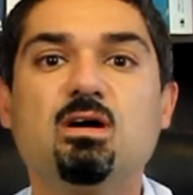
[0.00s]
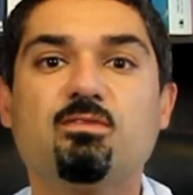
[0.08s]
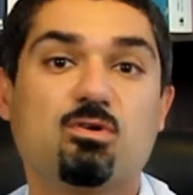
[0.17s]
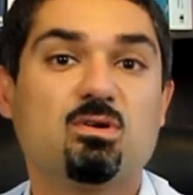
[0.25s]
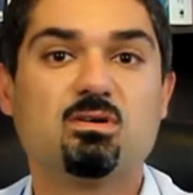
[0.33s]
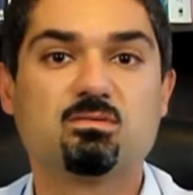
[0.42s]

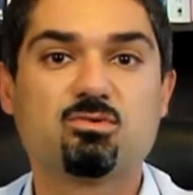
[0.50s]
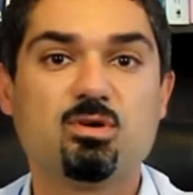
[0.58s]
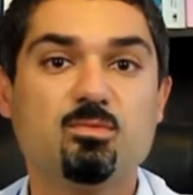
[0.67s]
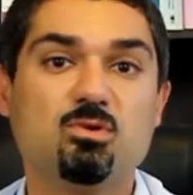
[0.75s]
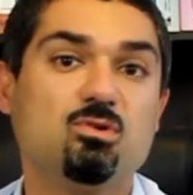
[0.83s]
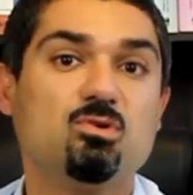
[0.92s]
for a
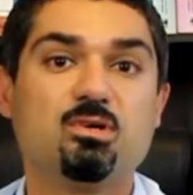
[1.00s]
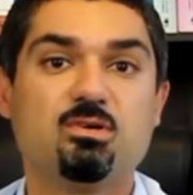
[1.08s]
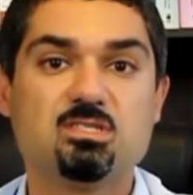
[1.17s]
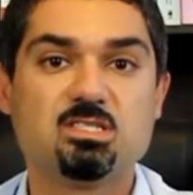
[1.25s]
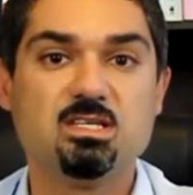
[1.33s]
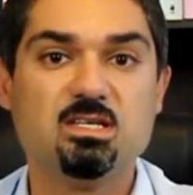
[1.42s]
criminal lawyer
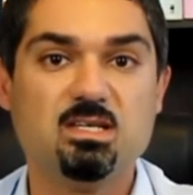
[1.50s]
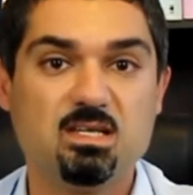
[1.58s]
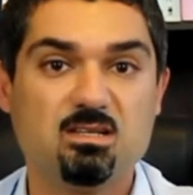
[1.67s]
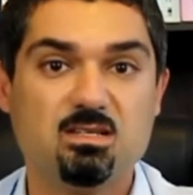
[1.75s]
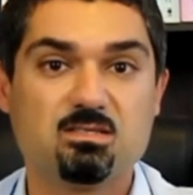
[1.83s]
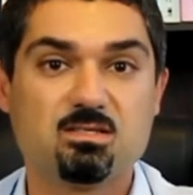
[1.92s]
in
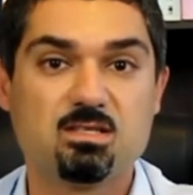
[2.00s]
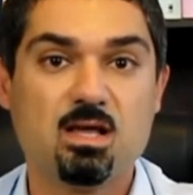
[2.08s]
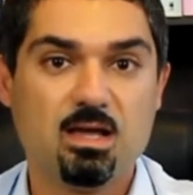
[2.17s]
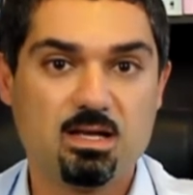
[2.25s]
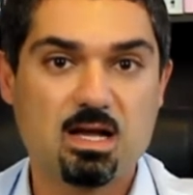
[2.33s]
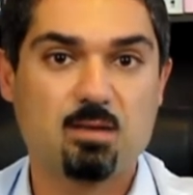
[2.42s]
Sydney,
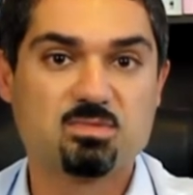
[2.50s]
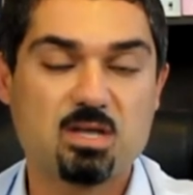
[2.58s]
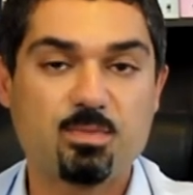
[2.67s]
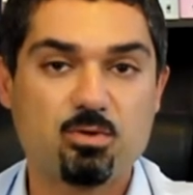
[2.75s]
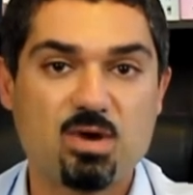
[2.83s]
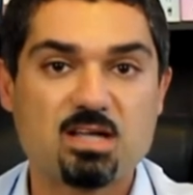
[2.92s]
it comes
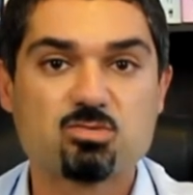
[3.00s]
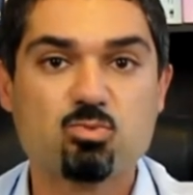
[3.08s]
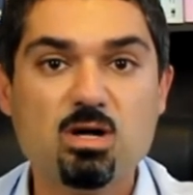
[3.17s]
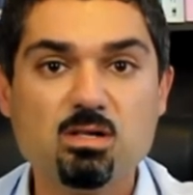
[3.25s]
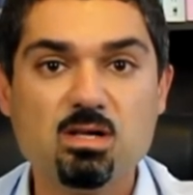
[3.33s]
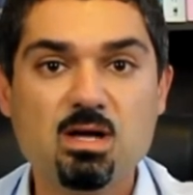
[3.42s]
up, it ranks
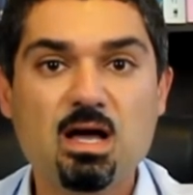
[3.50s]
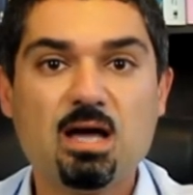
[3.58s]
well.